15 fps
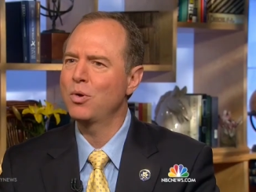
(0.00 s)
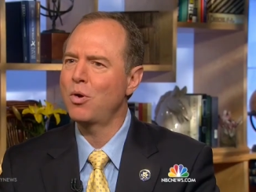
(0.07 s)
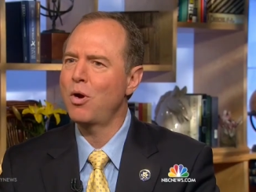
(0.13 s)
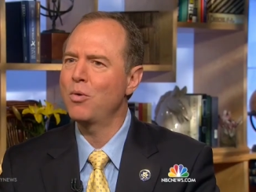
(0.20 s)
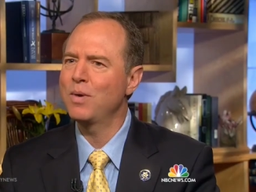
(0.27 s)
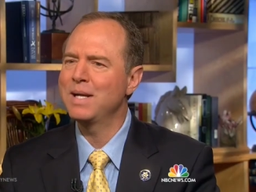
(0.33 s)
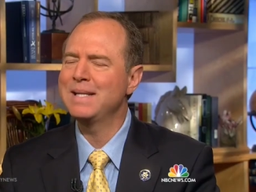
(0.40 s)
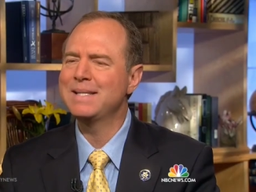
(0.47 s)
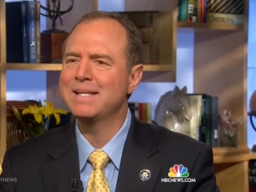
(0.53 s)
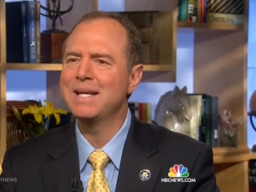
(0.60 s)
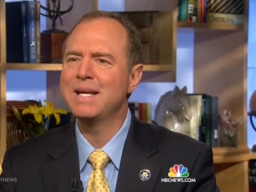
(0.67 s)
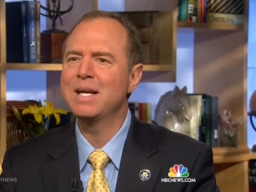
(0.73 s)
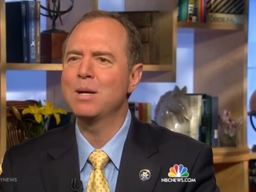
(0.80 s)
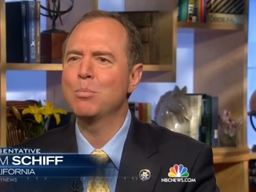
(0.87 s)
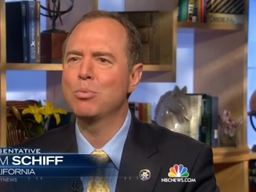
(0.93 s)
We're already
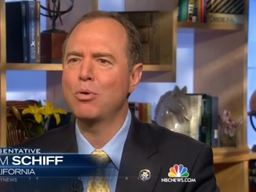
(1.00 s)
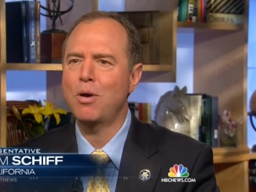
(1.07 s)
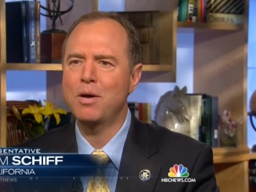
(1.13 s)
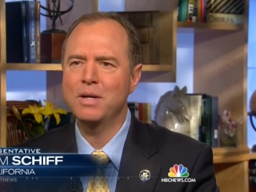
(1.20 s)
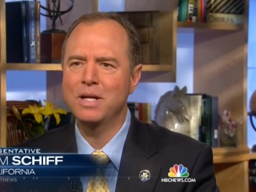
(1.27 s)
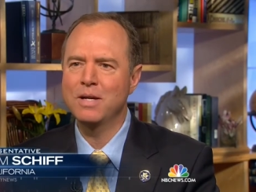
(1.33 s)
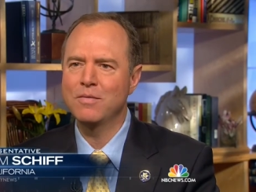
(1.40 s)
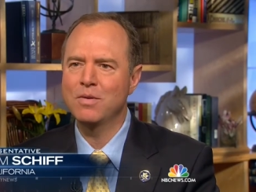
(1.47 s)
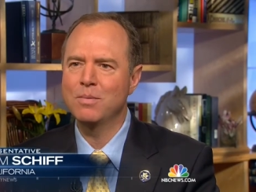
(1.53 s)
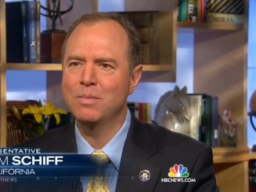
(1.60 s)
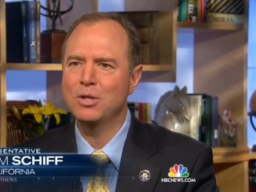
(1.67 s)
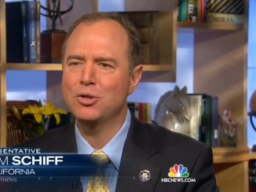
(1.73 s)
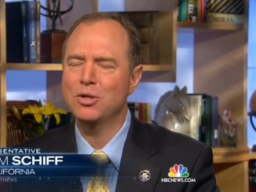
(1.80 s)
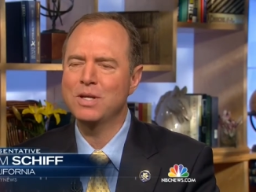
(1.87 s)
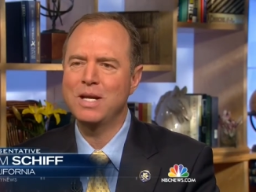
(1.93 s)
seeing a broadening of
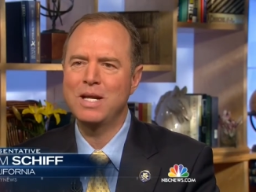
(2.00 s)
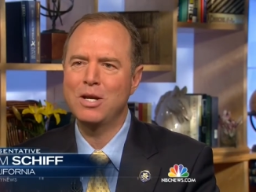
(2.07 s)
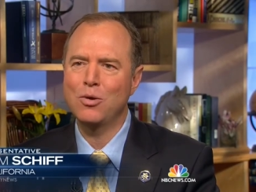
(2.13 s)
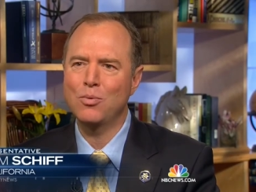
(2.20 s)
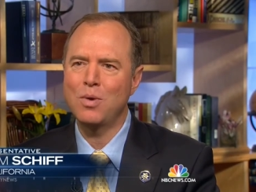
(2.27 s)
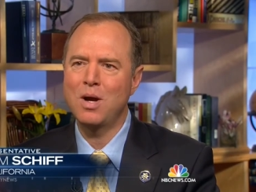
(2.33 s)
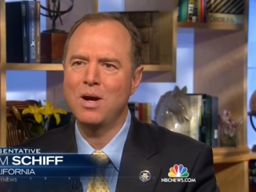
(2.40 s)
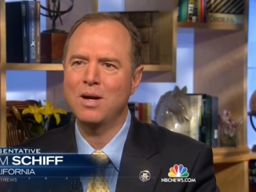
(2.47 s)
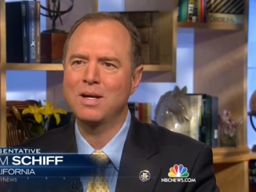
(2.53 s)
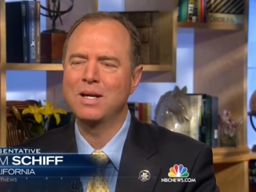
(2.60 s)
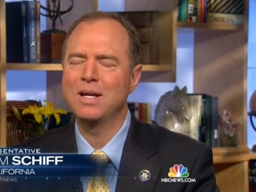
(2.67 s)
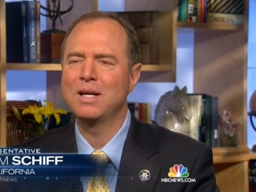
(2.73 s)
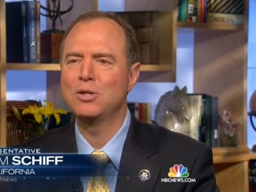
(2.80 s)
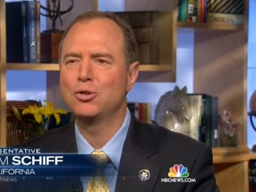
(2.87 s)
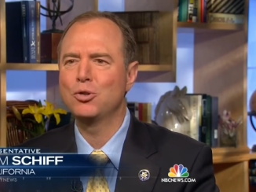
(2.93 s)
the mission in
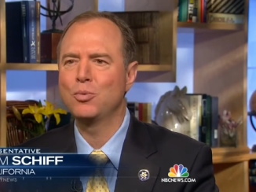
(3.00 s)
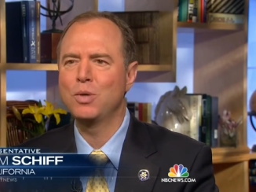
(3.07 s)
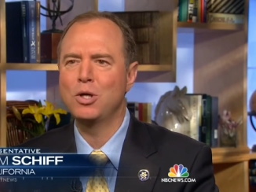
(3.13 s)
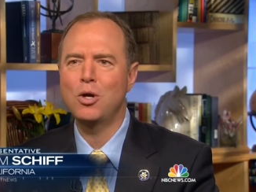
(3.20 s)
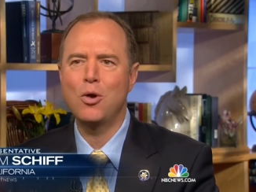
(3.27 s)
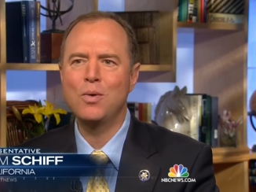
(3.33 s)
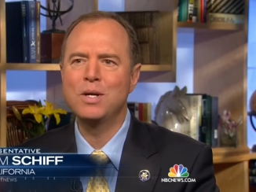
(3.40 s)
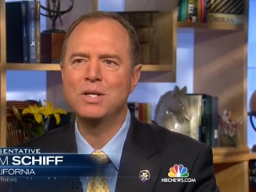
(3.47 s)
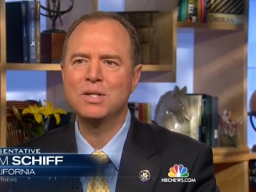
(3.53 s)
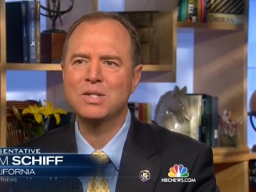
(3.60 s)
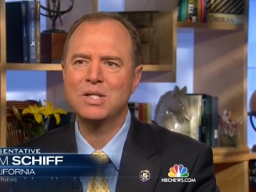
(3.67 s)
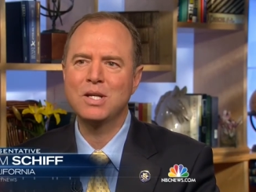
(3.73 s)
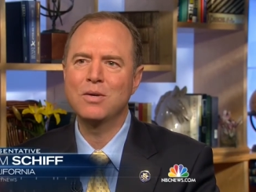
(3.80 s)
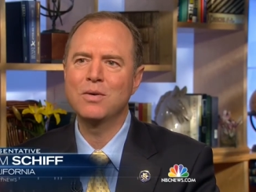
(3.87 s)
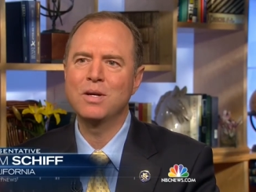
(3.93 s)
Iraq. Should we go
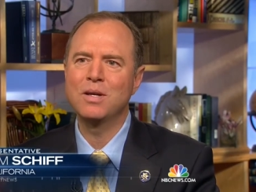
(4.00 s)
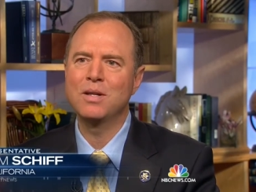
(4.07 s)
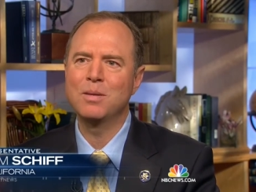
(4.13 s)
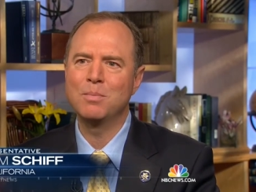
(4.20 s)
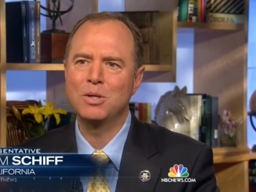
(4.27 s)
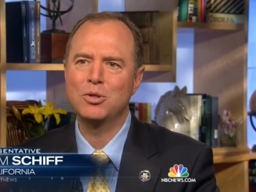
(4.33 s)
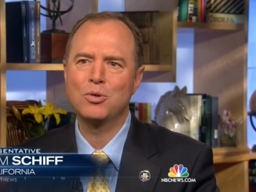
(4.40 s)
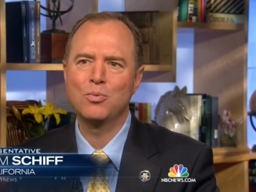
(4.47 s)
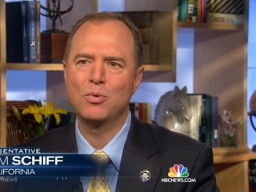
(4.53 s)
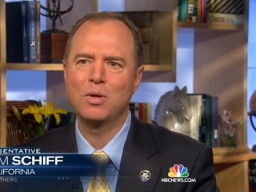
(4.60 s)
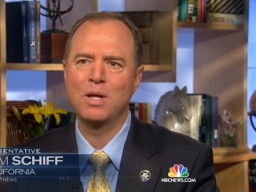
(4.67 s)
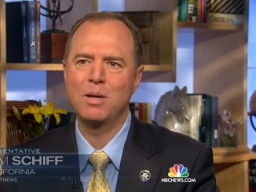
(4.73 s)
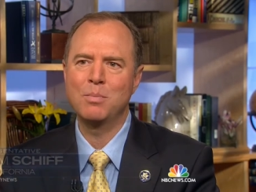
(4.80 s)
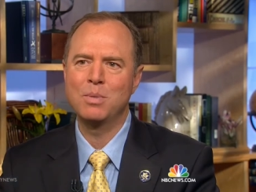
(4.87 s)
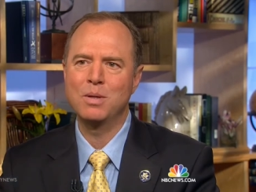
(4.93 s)
into Syria, the
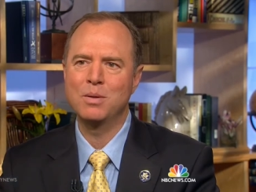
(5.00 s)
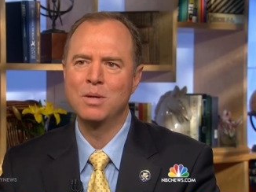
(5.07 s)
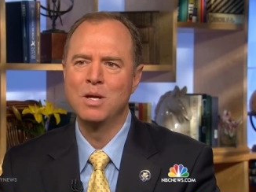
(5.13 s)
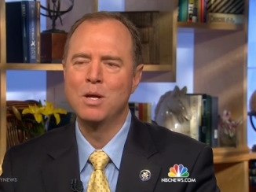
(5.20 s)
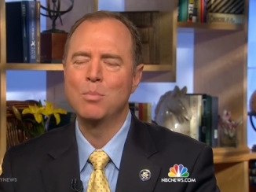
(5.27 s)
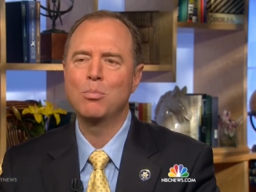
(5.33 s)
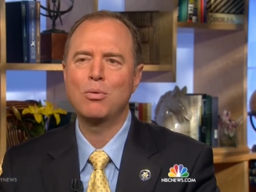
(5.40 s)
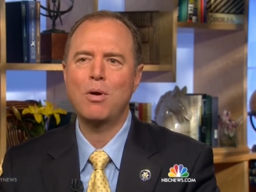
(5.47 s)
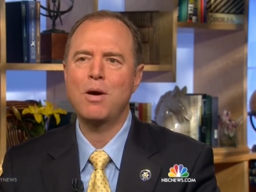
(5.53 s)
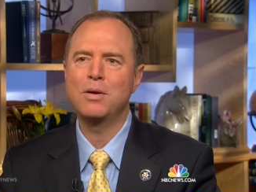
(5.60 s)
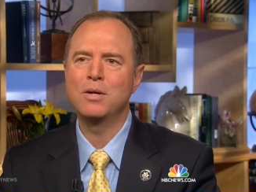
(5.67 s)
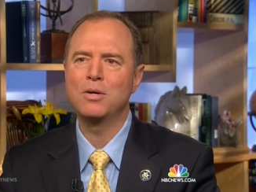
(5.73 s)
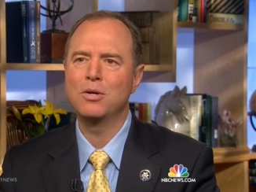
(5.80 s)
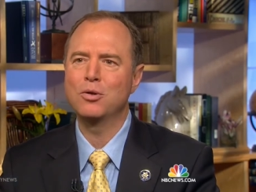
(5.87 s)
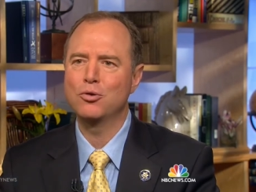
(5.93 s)
mission will have been
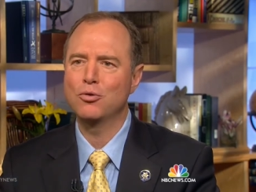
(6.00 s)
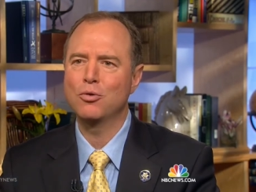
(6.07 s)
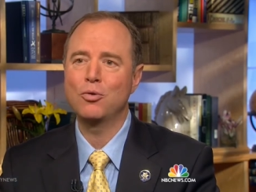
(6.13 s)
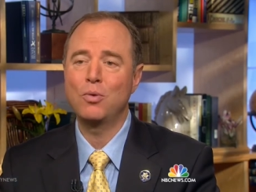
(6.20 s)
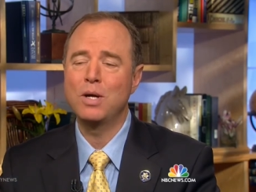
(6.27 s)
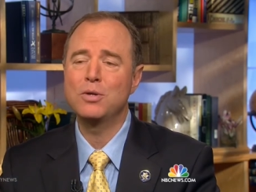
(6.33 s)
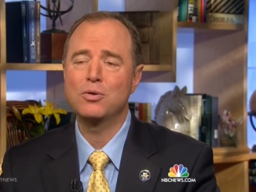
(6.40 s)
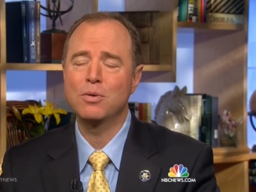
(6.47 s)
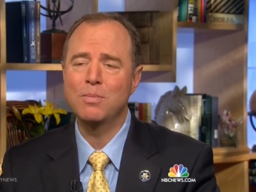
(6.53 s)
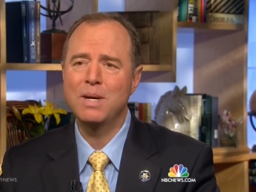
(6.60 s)
broadened tr quite